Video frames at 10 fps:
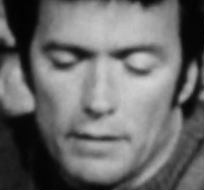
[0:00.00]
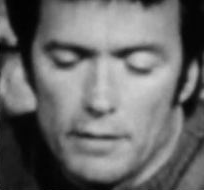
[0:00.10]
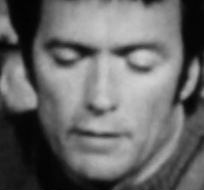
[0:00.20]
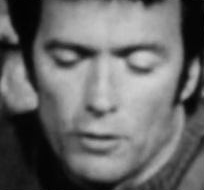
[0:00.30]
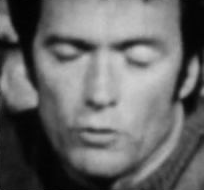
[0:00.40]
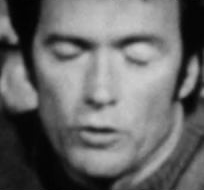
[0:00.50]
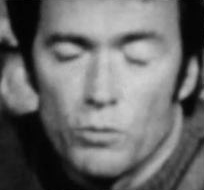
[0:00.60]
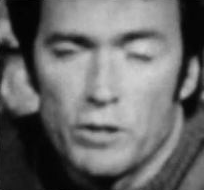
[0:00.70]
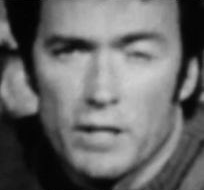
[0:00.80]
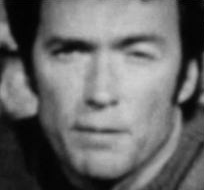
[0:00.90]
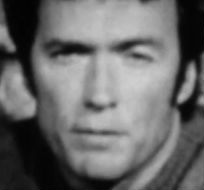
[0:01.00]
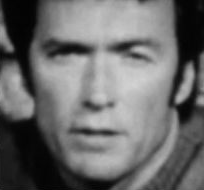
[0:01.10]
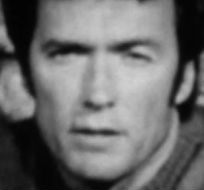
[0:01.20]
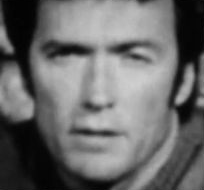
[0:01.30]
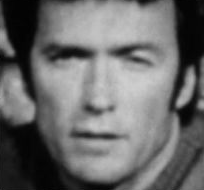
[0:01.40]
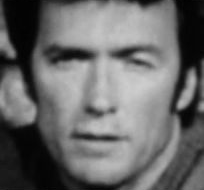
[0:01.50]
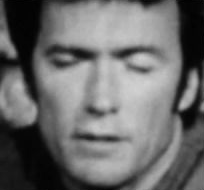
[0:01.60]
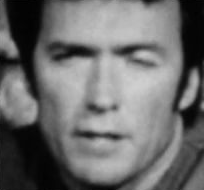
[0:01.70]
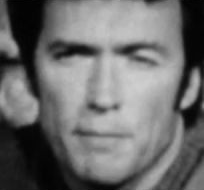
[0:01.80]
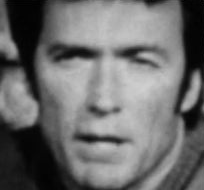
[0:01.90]
though when you
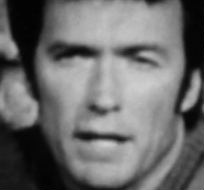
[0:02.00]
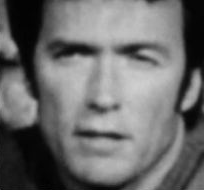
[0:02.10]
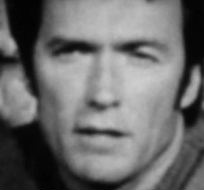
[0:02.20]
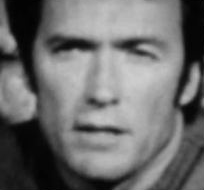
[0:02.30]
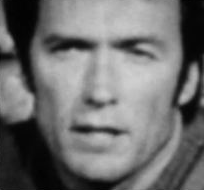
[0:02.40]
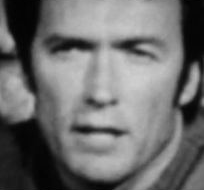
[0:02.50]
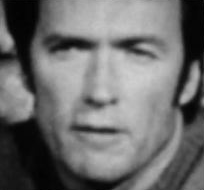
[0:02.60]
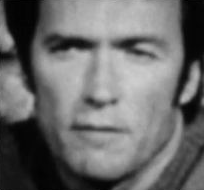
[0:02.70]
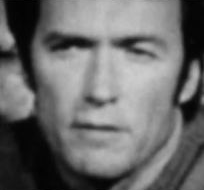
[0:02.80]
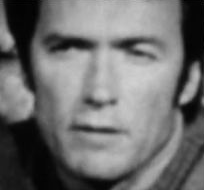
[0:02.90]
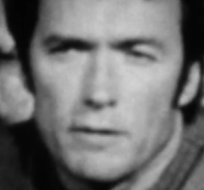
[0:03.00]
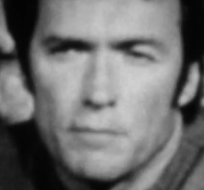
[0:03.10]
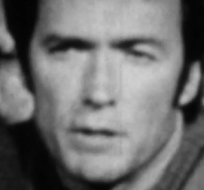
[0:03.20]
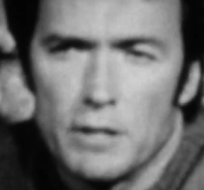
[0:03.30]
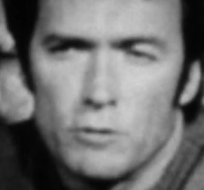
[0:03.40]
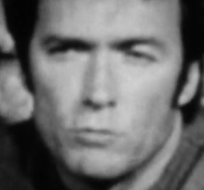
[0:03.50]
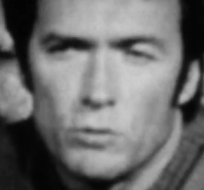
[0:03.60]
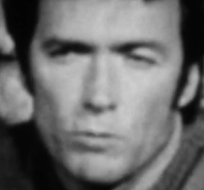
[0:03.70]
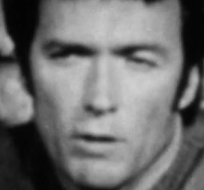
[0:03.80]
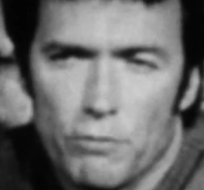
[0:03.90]
think back on it, a lot of the men who
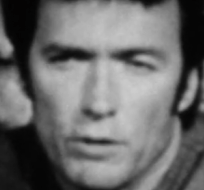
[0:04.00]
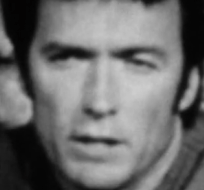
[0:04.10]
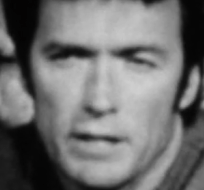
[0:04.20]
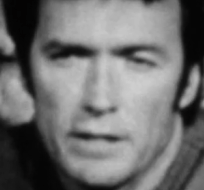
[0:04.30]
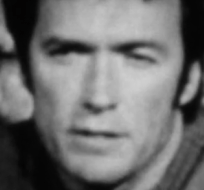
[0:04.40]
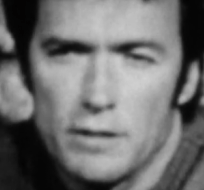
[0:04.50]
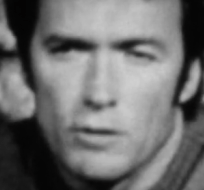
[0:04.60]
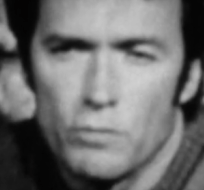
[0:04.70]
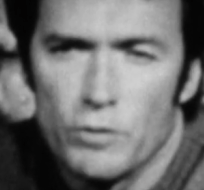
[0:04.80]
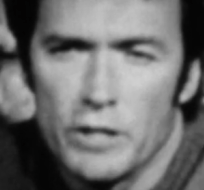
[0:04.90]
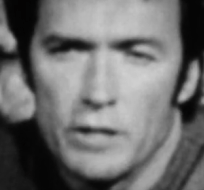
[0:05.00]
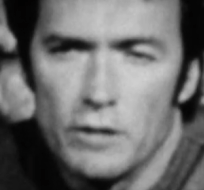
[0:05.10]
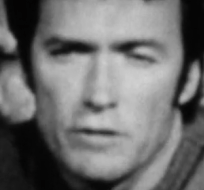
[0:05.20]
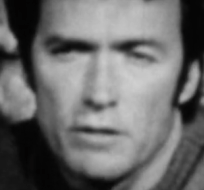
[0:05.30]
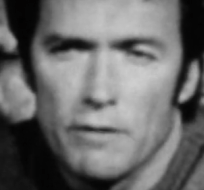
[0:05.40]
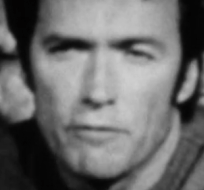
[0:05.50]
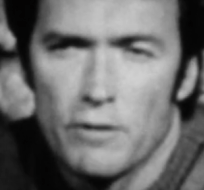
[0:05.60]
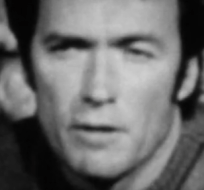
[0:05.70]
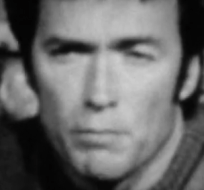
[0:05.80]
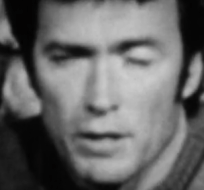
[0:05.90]
were rough with the ladies over the years have
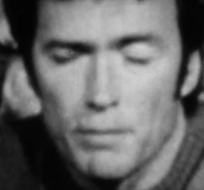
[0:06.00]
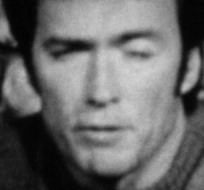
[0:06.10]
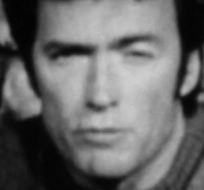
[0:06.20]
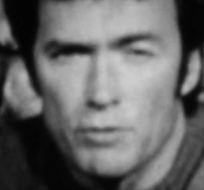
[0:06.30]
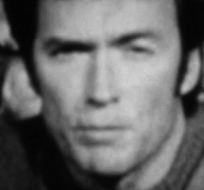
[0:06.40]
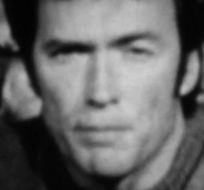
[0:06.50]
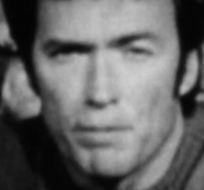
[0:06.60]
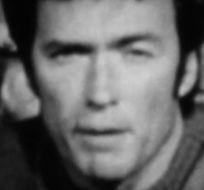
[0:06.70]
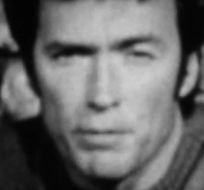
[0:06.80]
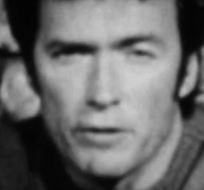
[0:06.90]
become extremely popular.